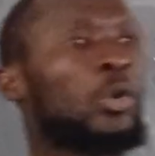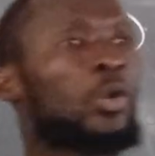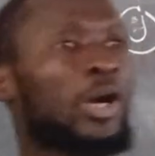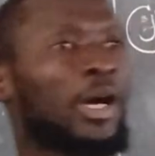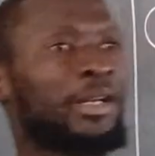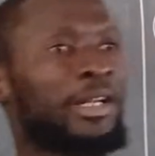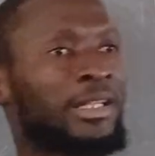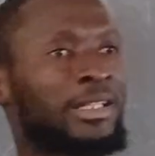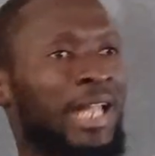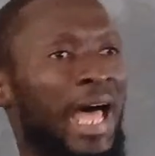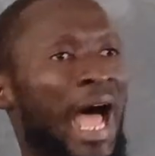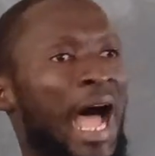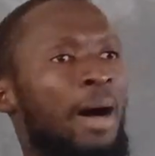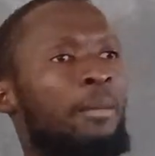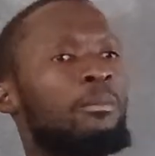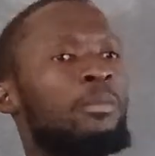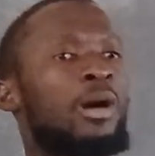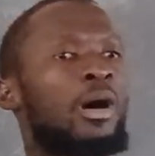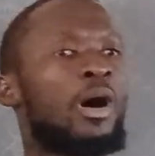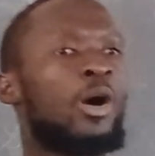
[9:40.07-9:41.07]
to look at the
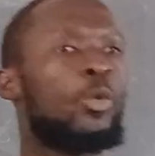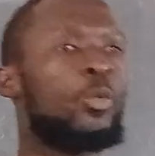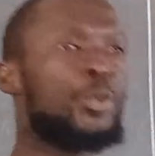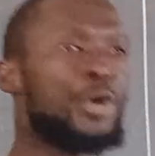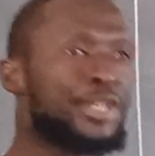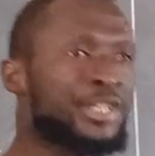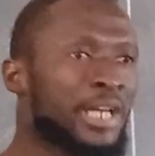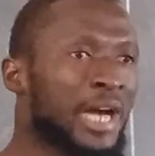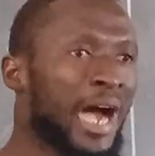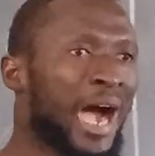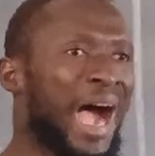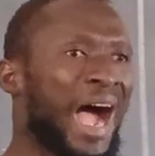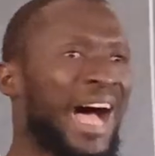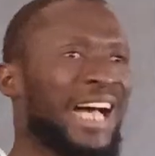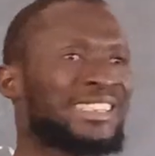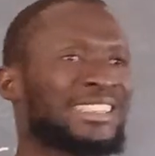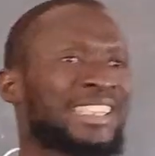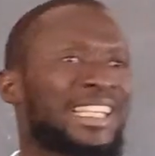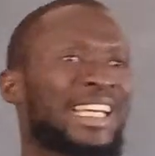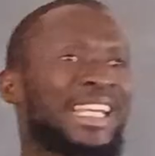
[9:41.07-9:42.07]
term which
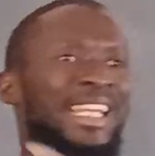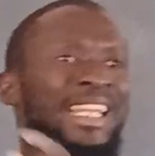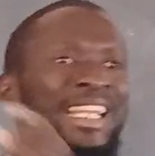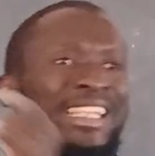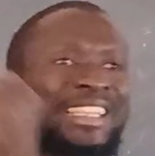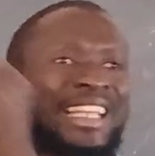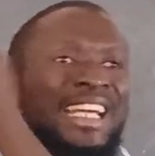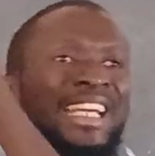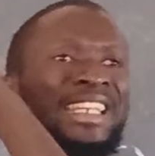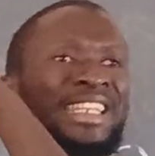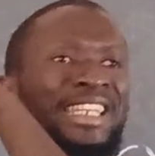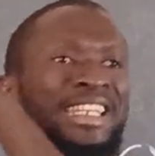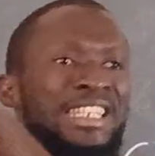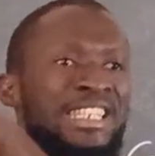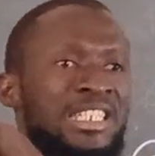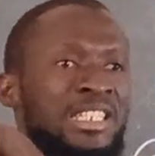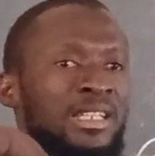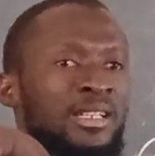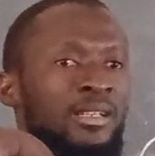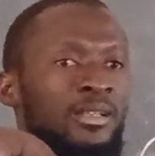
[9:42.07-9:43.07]
has a letter in
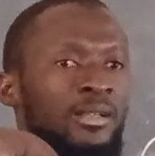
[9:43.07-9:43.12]
it.